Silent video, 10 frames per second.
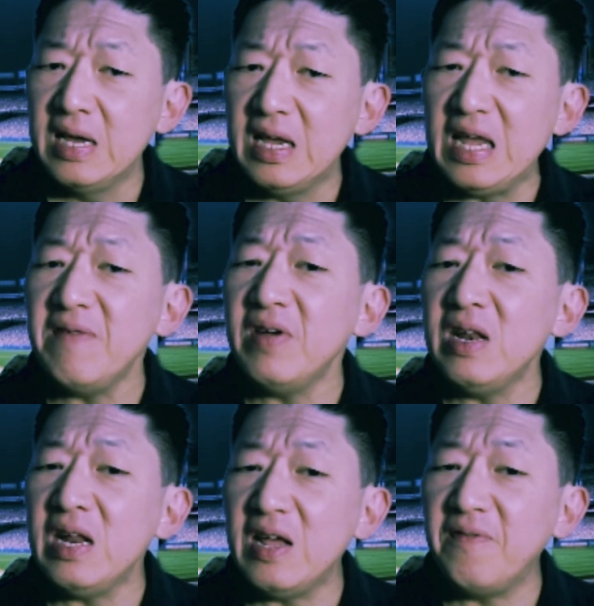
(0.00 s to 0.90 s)
Even
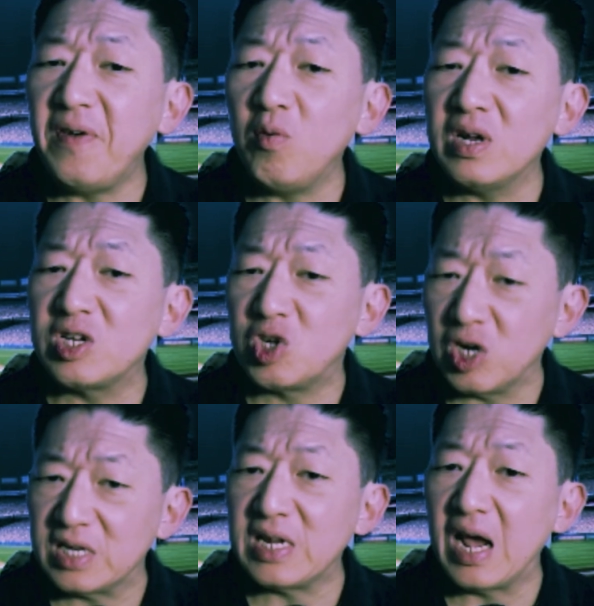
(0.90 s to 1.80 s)
if it was
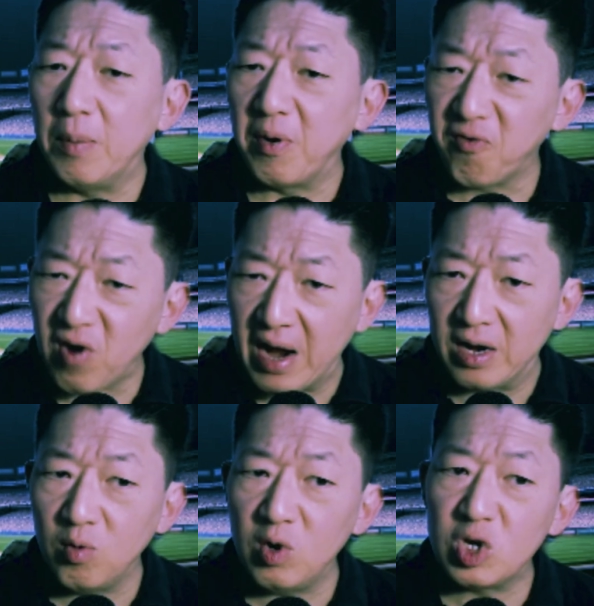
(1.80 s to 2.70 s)
just to help a friend,
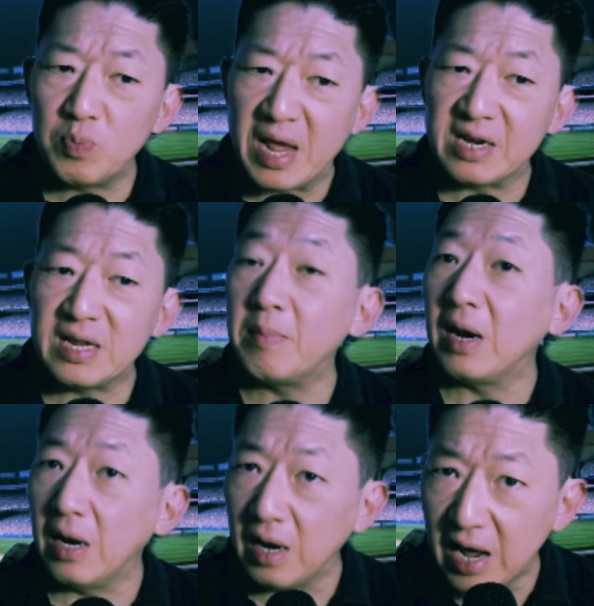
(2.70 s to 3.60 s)
which makes him
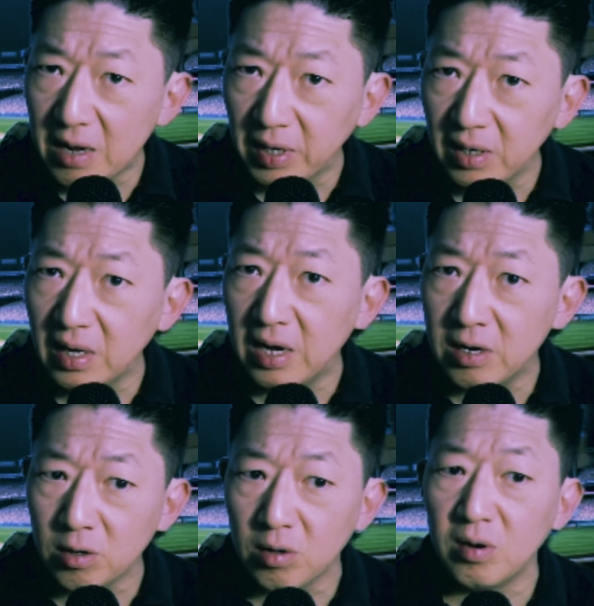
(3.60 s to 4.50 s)
liable
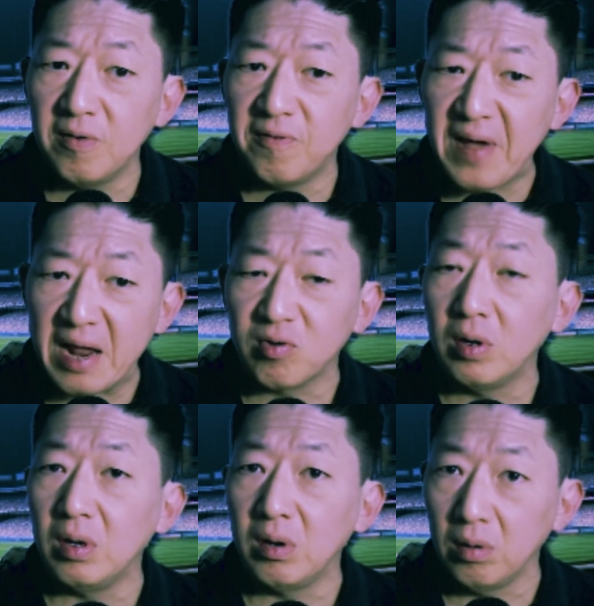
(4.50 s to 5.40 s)
under
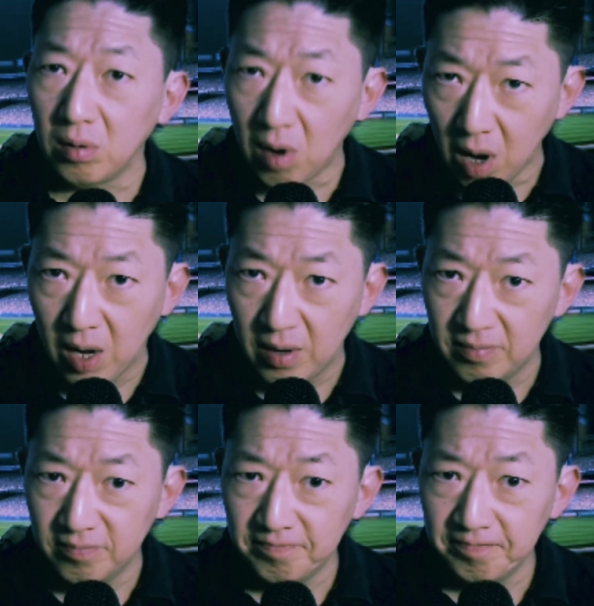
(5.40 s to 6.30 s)
federal law.
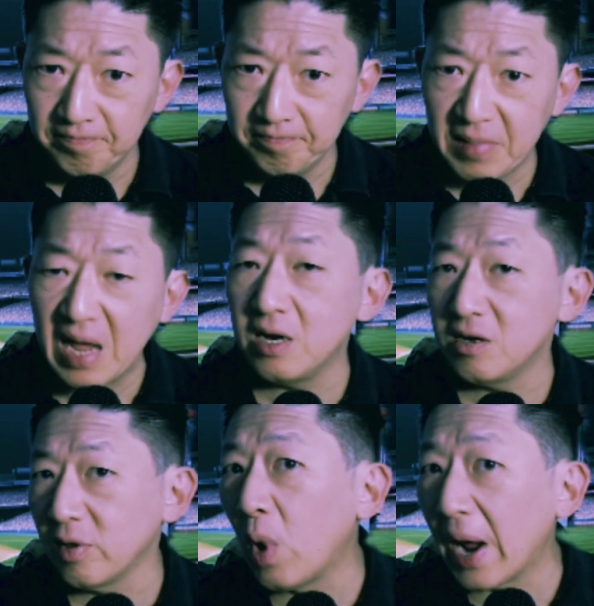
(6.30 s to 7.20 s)
That is
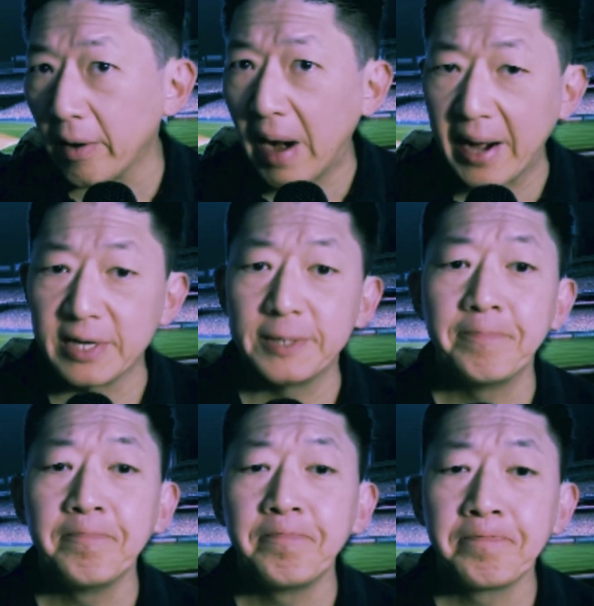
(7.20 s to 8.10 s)
the Wire Act.
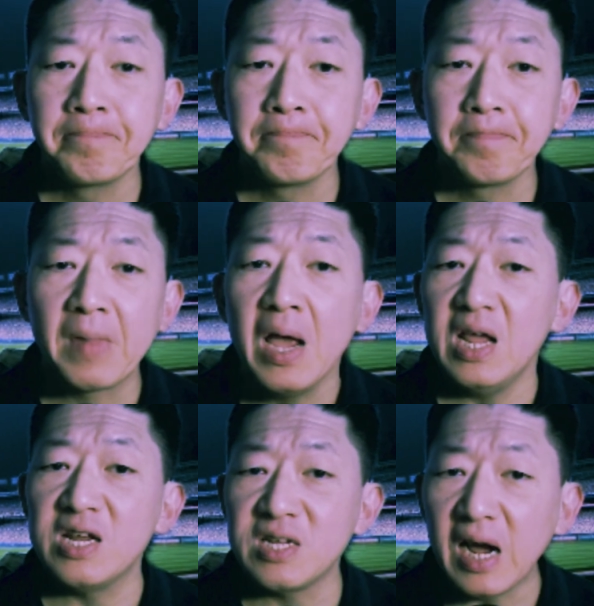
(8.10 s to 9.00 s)

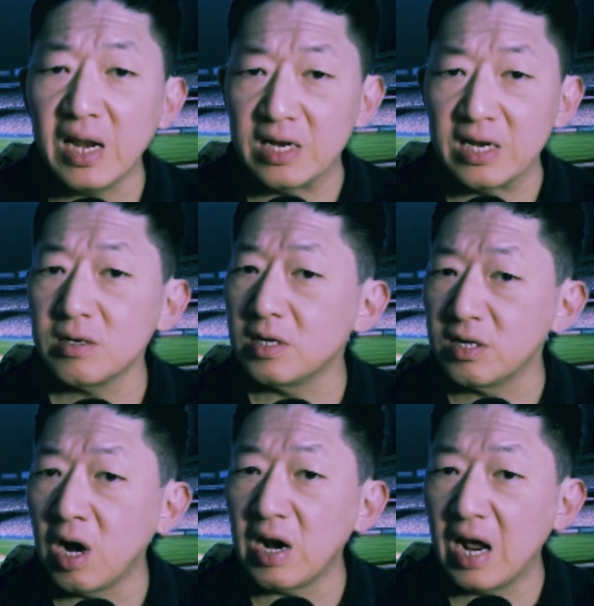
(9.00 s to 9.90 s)
His silence does
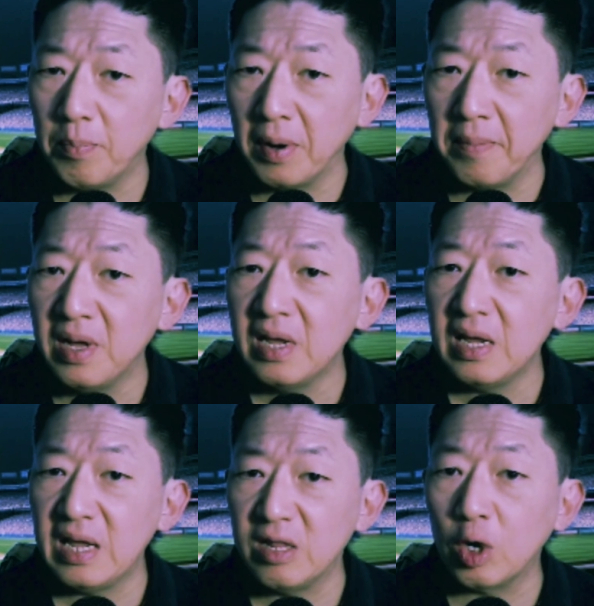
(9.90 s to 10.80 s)
not help him
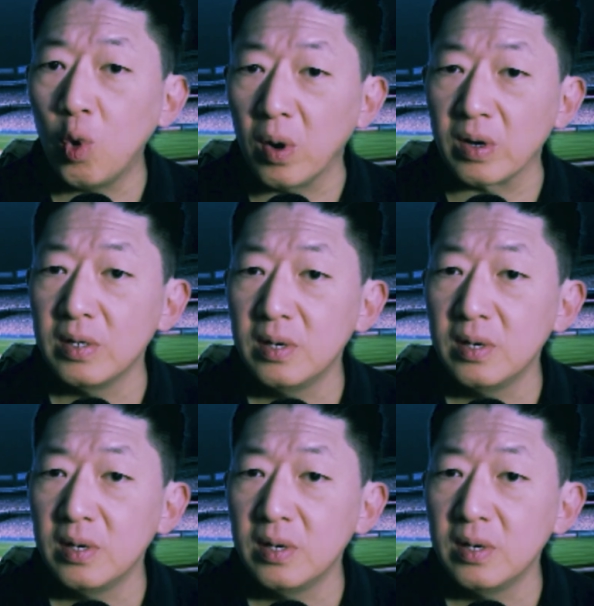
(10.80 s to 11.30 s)
in the court